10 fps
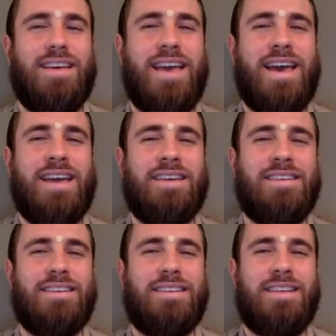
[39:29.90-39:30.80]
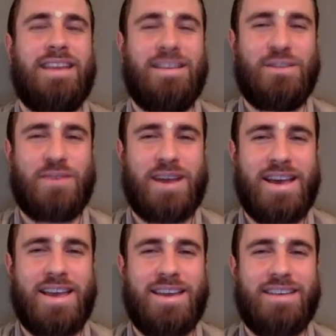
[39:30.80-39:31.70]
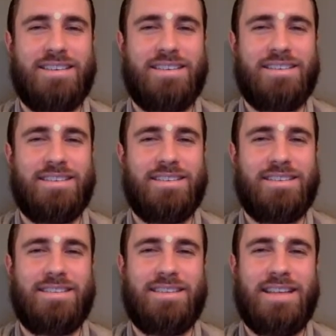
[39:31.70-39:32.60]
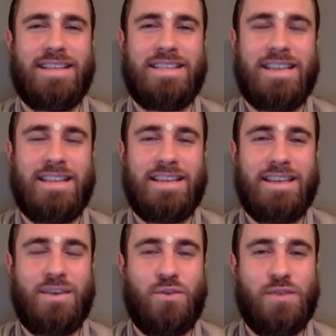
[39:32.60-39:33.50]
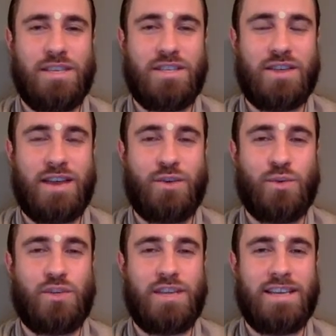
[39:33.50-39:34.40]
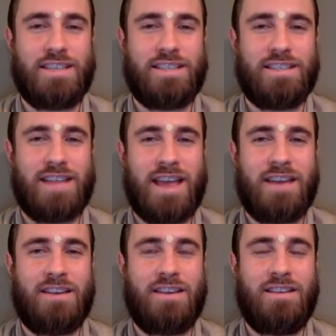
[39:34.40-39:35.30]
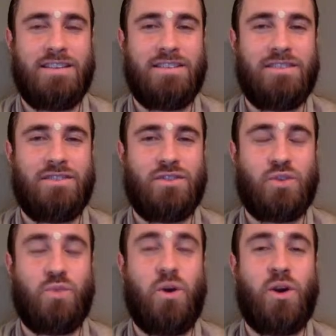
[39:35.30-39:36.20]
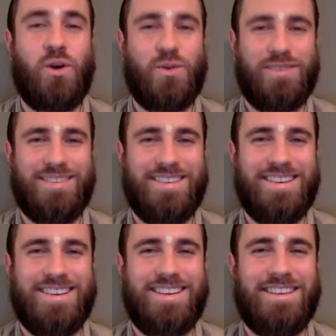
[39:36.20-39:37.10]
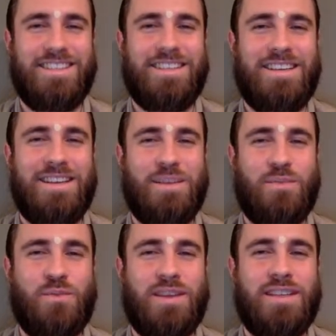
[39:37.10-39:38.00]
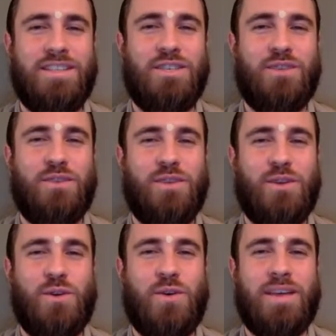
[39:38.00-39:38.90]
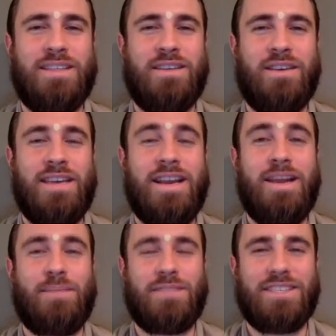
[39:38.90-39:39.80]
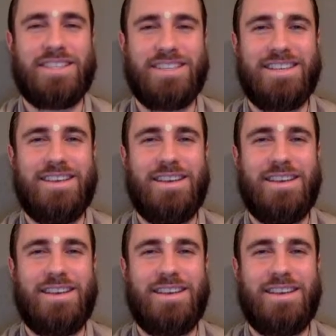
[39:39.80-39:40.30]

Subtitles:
And that is why they say that they always try to chase and swallow the sun and the moon. And this is what we know as the eclipses.